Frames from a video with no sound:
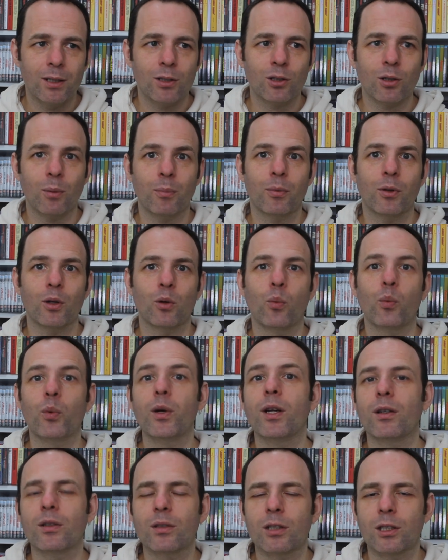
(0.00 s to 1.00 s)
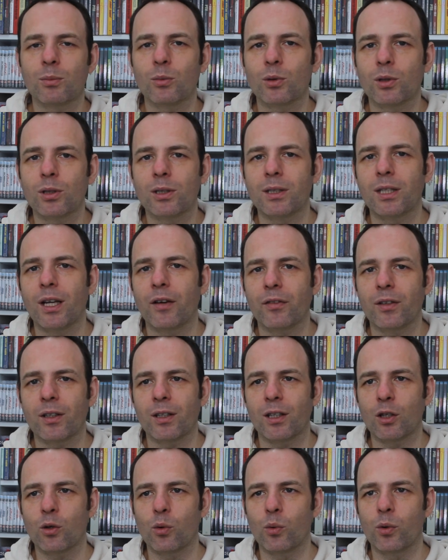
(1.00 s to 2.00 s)
Something weird is most
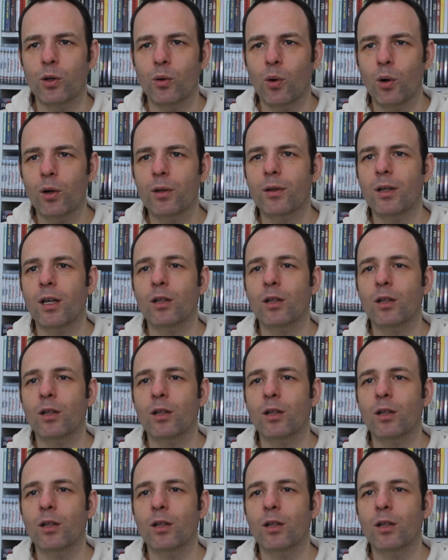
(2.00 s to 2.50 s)
definitely going on.